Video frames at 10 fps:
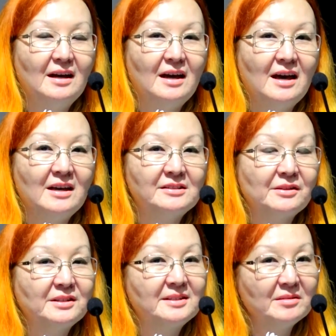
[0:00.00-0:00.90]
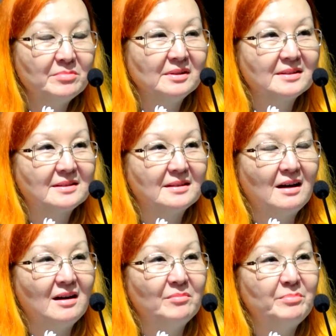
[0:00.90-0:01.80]
And the symbols
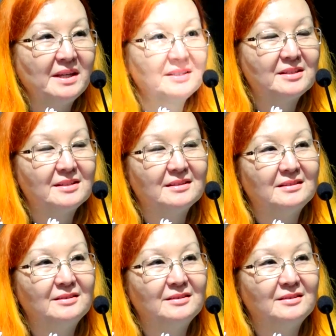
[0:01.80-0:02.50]
are best